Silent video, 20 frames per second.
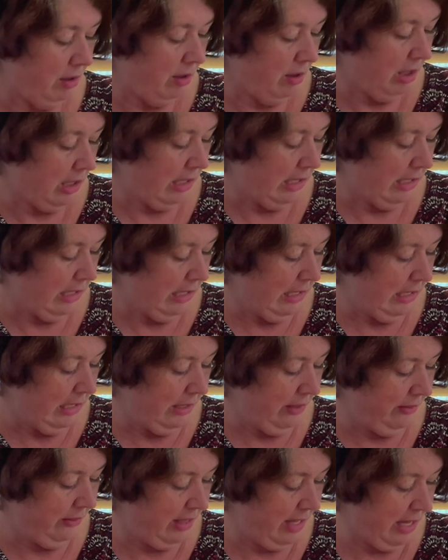
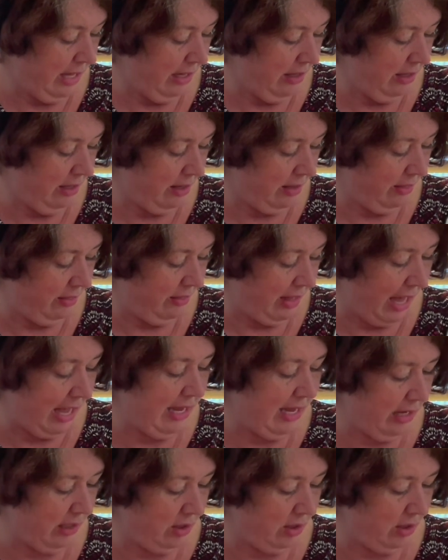Then they are